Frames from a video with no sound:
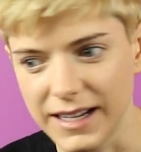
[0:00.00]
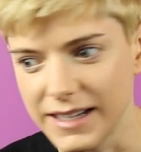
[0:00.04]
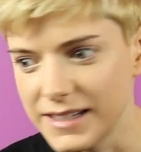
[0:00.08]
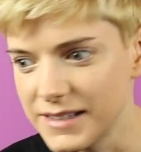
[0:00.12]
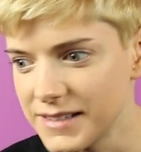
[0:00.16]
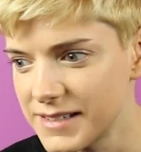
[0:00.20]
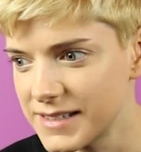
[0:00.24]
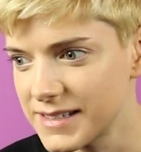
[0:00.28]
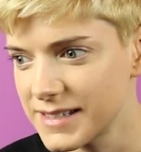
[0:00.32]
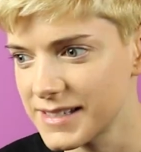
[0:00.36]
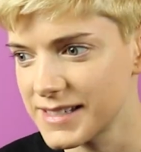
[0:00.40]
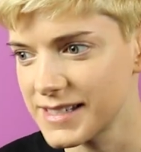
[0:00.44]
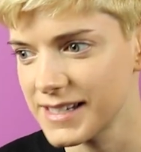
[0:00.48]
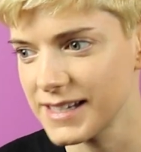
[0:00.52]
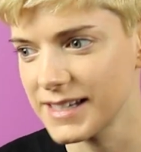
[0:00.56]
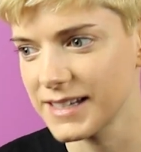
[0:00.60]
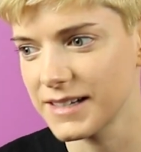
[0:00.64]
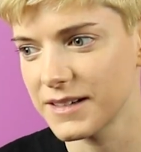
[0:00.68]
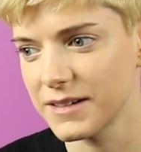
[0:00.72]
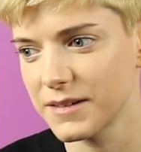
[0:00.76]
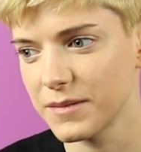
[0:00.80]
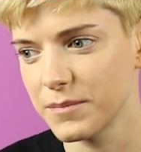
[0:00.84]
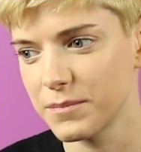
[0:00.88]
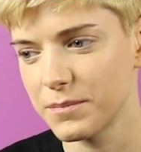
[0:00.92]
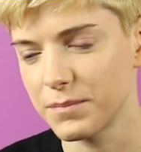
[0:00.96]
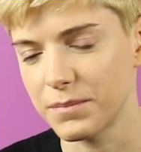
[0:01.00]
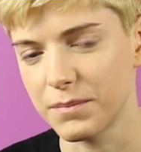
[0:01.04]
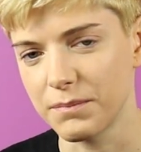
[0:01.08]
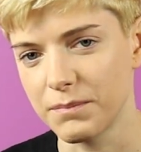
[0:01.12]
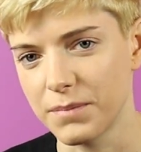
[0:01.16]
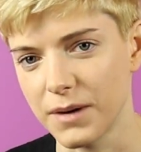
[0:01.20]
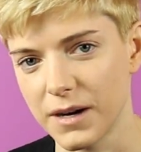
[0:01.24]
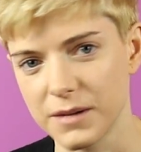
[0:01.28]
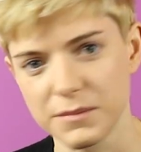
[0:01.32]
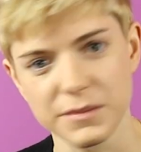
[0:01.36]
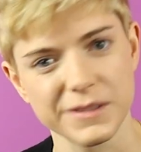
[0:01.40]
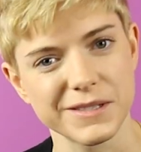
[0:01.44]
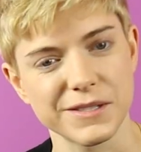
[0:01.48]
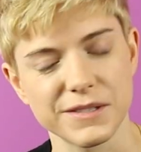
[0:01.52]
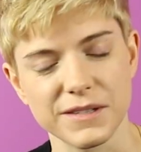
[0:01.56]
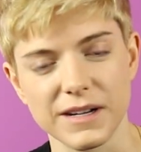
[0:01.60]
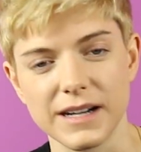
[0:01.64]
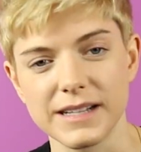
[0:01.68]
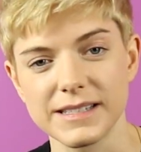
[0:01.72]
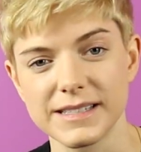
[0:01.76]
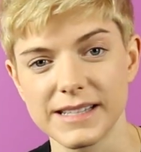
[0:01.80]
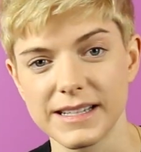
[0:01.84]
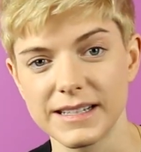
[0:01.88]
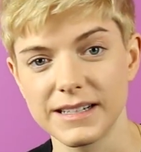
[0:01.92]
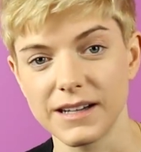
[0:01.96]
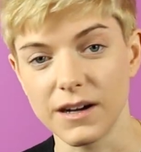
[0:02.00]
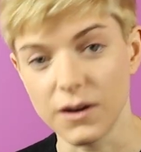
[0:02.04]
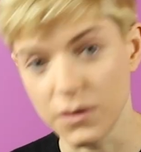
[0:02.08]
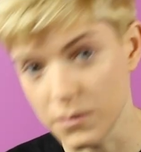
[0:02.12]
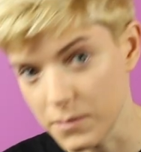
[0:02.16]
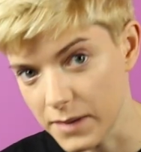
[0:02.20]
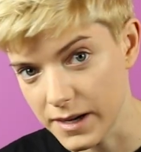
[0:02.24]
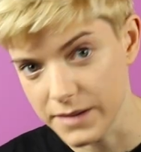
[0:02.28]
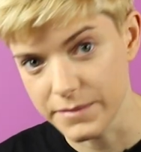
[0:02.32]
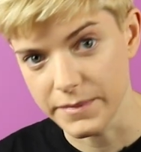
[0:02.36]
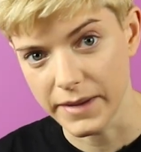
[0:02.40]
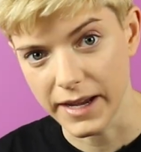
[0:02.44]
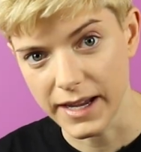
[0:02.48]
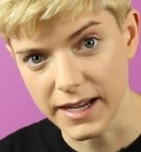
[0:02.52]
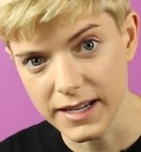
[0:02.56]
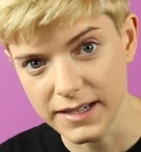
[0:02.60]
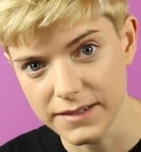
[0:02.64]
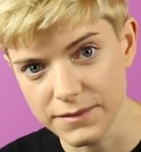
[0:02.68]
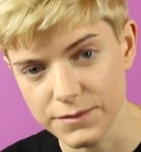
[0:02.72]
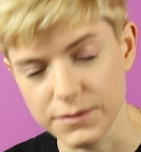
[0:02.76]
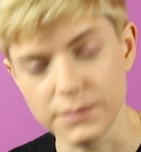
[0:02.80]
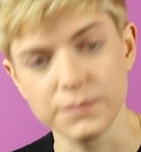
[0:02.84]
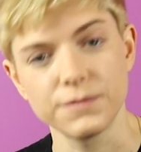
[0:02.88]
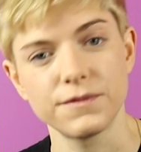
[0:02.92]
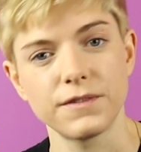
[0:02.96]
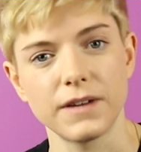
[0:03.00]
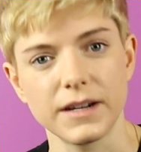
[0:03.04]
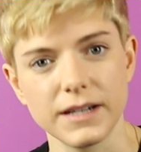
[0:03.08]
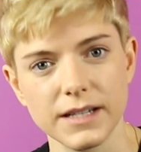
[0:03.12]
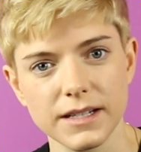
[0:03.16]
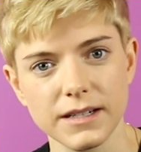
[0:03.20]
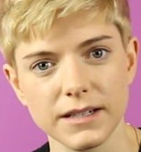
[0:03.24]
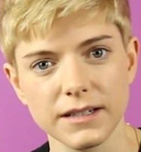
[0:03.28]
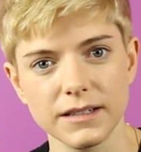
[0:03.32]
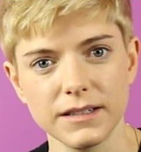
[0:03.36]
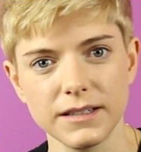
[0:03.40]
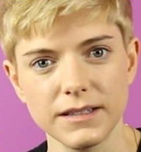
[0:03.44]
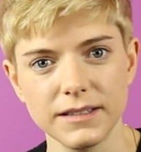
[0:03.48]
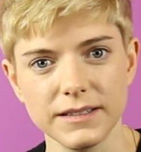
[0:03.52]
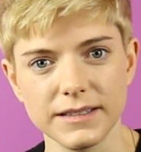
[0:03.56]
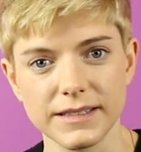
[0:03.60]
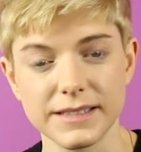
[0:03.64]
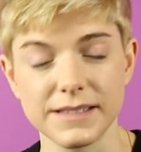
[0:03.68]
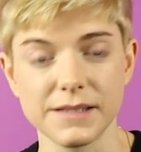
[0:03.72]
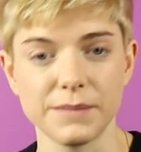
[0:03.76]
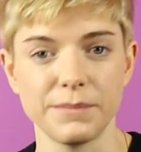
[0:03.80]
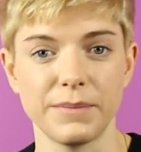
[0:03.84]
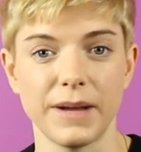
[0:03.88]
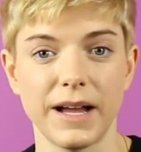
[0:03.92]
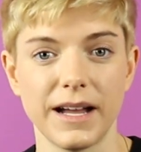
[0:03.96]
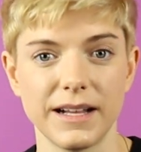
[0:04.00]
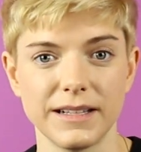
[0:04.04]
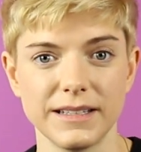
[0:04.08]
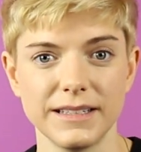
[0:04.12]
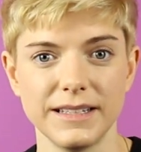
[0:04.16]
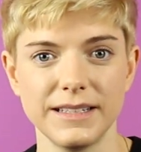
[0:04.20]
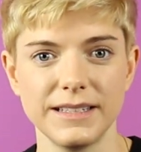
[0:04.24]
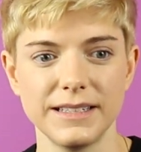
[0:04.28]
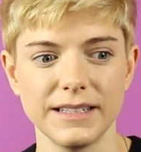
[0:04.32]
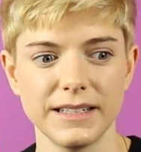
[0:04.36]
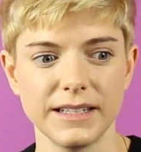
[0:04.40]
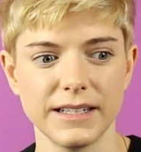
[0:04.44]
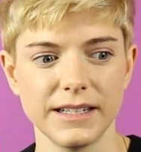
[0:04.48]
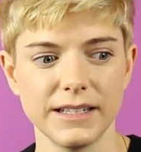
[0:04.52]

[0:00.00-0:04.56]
I used to sing Barbra Streisand, Oh My Man from Funny Girl. It's a ballad.